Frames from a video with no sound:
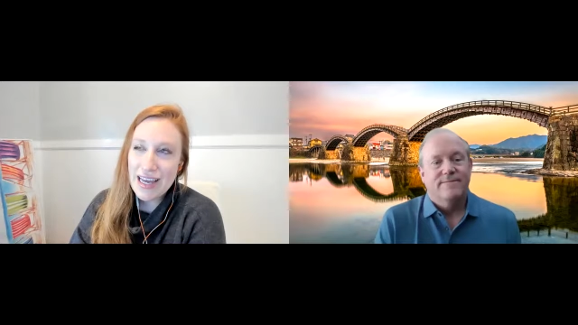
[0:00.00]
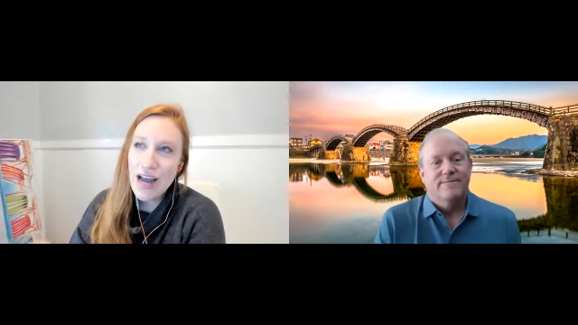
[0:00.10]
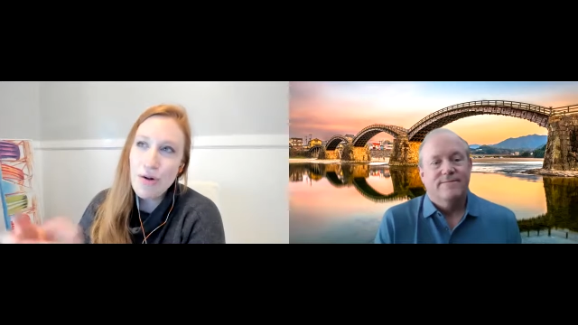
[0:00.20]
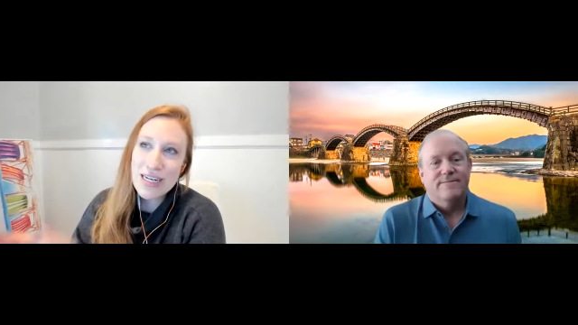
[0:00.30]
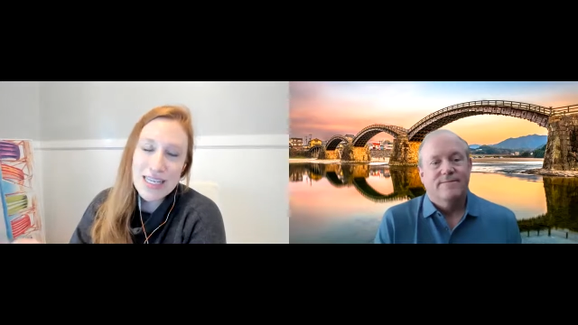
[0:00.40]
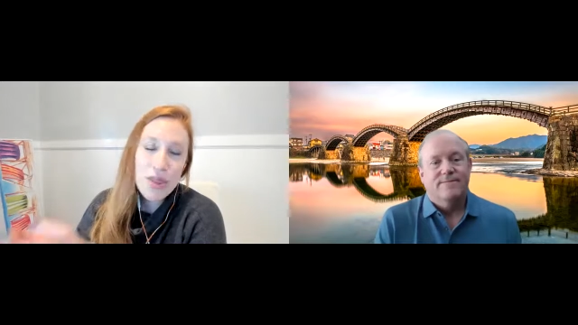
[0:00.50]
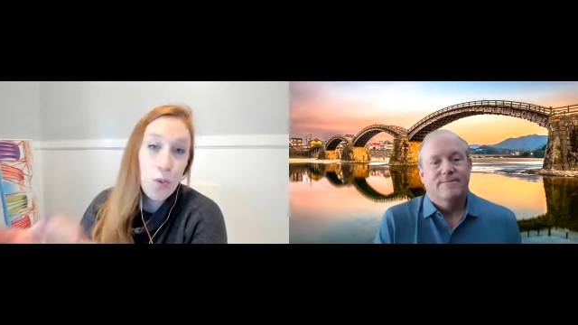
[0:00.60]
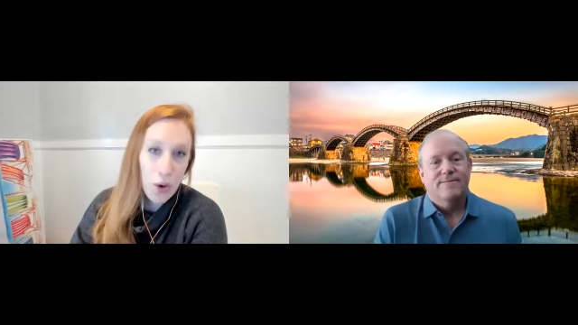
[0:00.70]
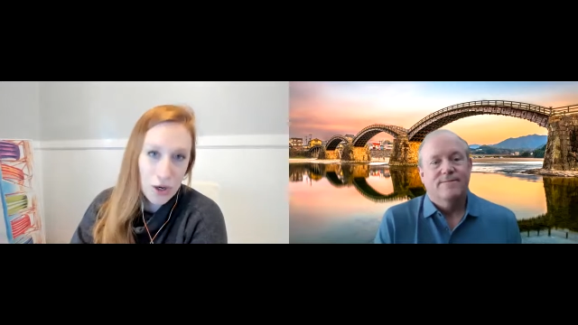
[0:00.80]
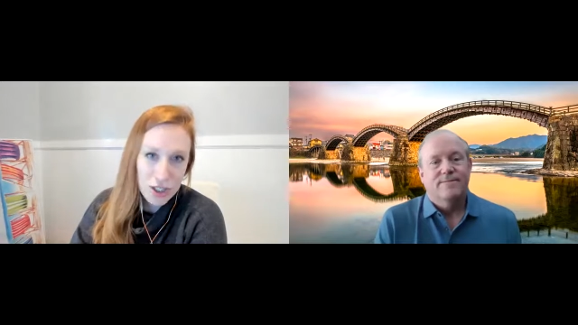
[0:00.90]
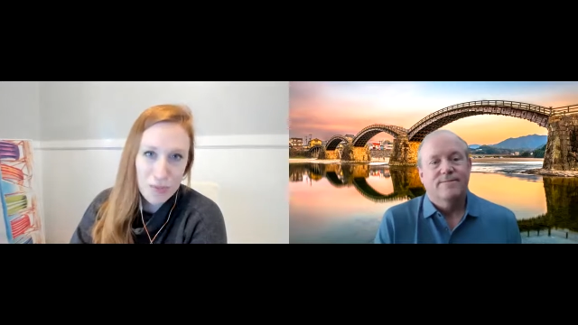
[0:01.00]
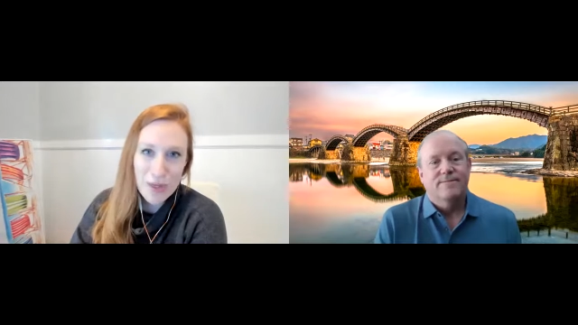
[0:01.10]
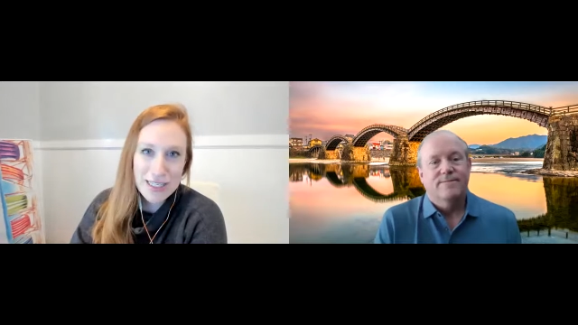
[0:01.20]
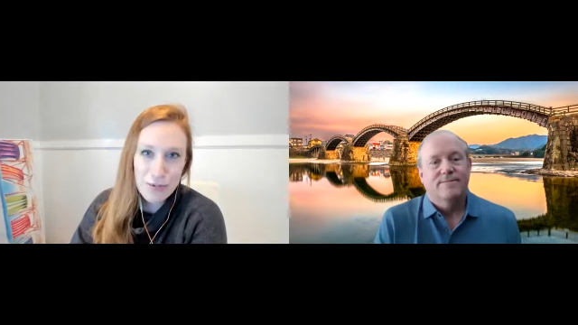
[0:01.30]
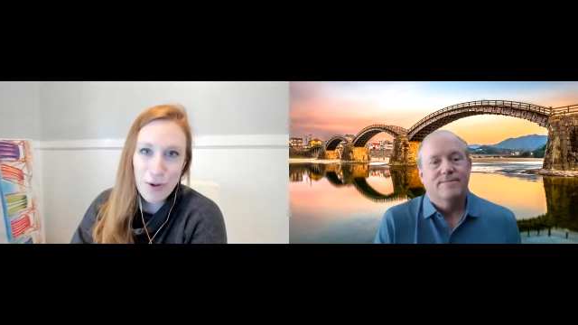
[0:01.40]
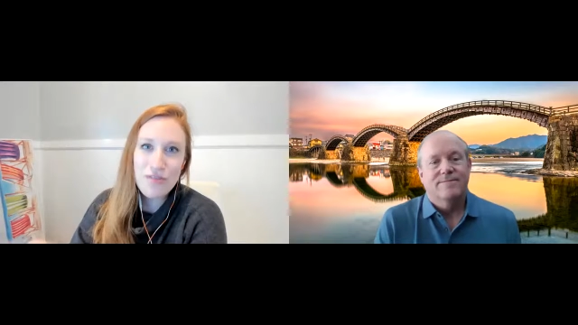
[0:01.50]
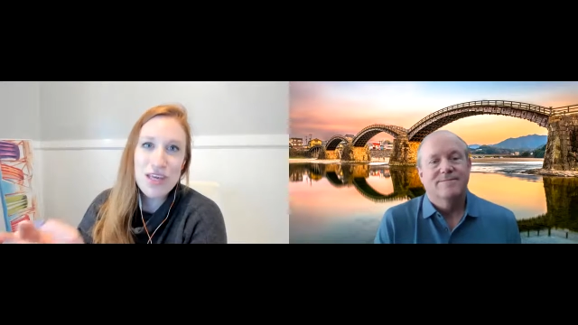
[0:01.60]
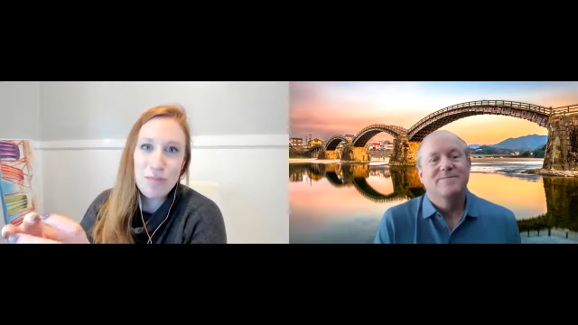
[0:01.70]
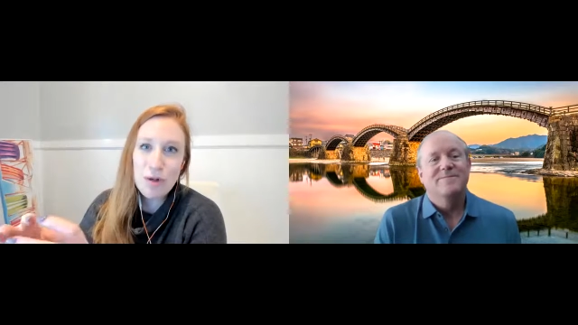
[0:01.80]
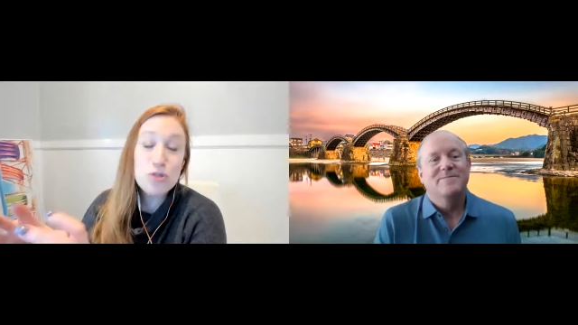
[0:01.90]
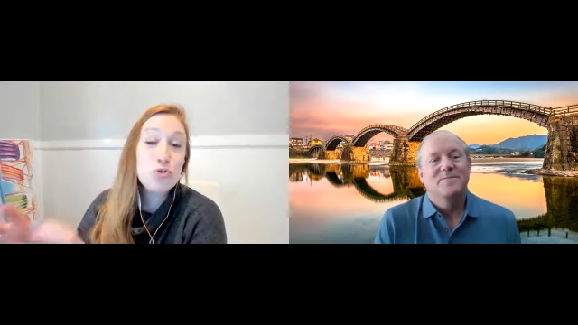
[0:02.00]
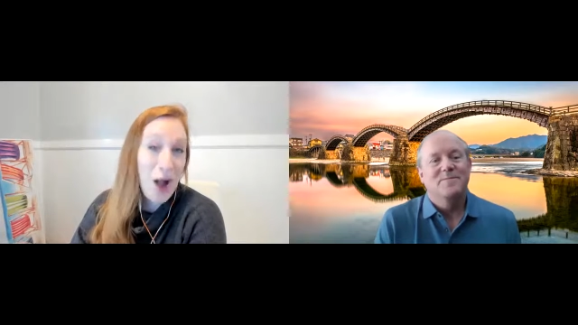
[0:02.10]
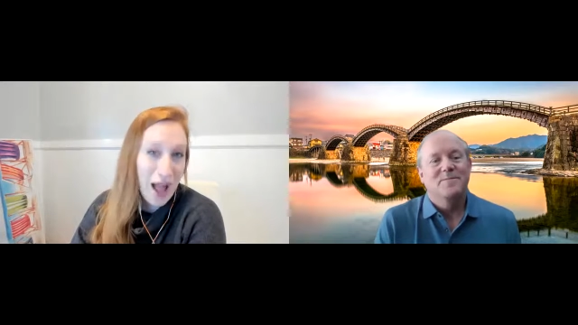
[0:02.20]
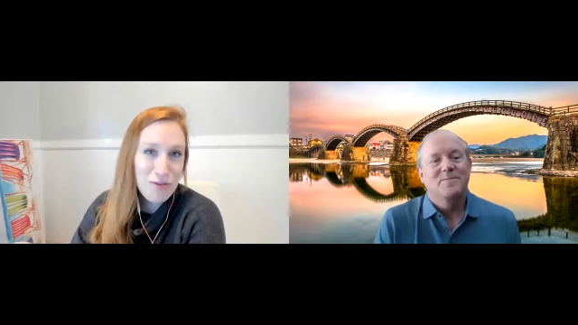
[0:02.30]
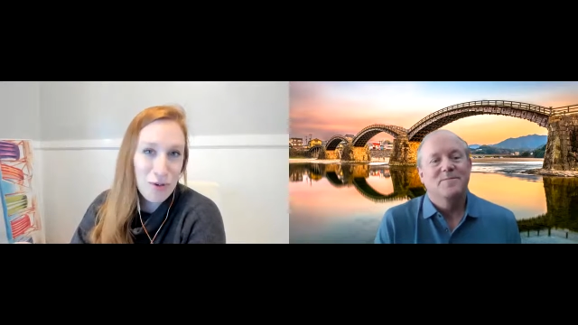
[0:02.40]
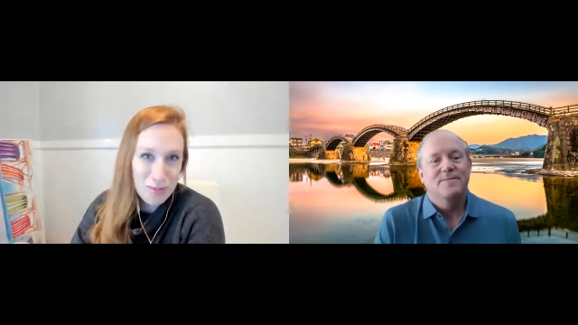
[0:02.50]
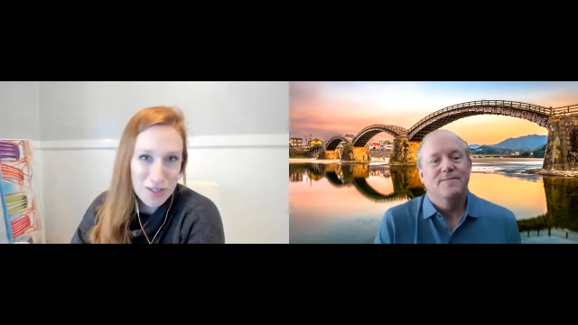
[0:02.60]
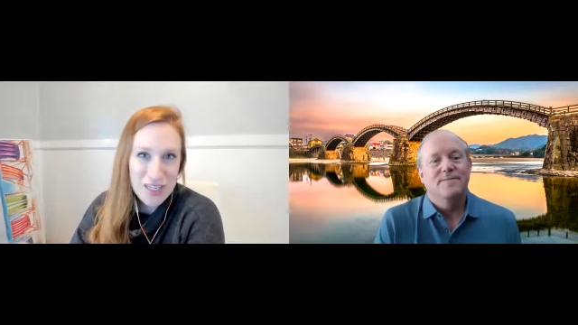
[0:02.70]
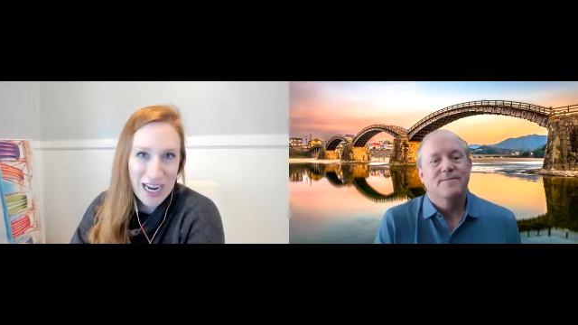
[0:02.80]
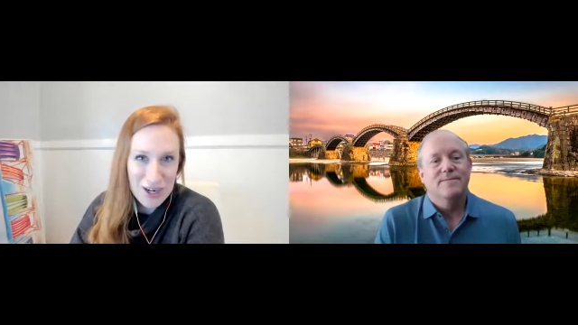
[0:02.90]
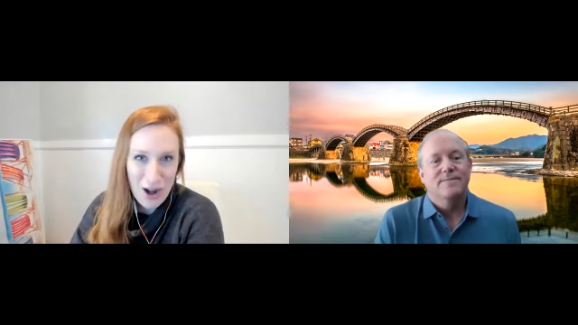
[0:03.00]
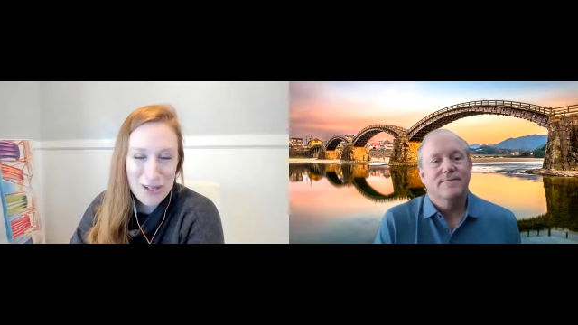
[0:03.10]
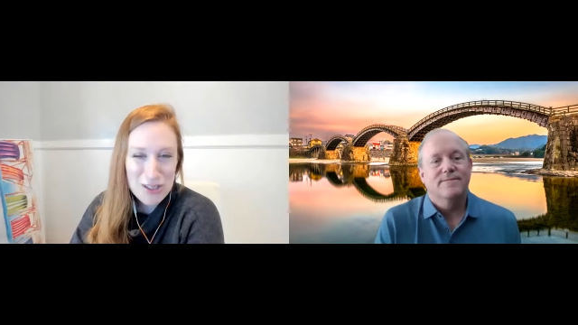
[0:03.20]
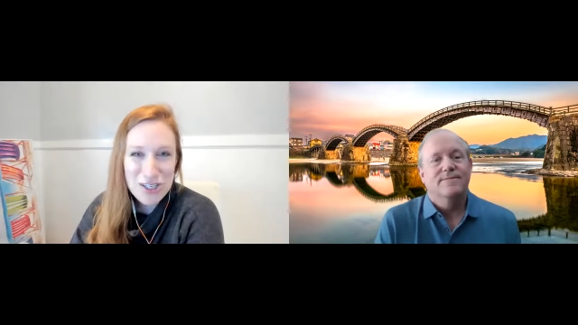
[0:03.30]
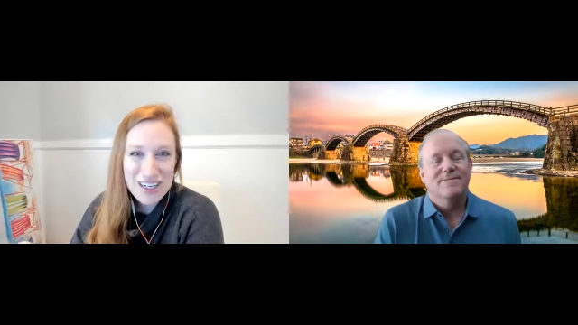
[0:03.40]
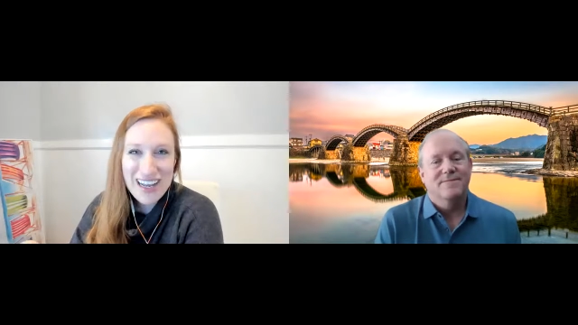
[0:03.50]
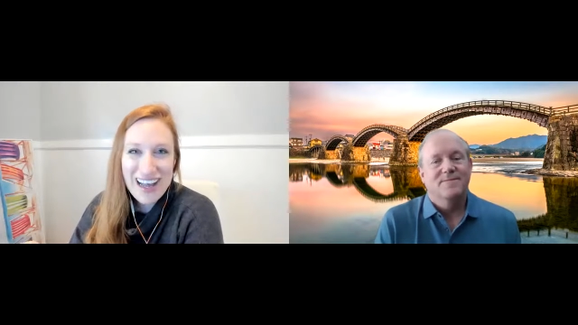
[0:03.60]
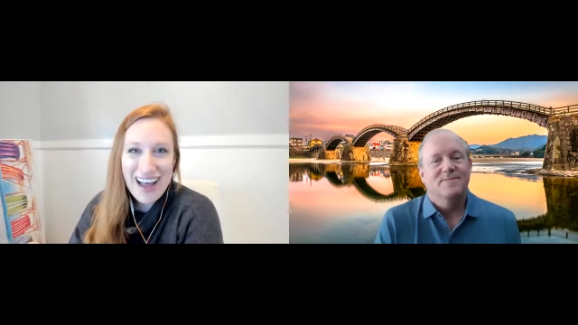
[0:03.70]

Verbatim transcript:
Speaker 1: I don't want to say the worst, but it's one of the most dry forms of technology.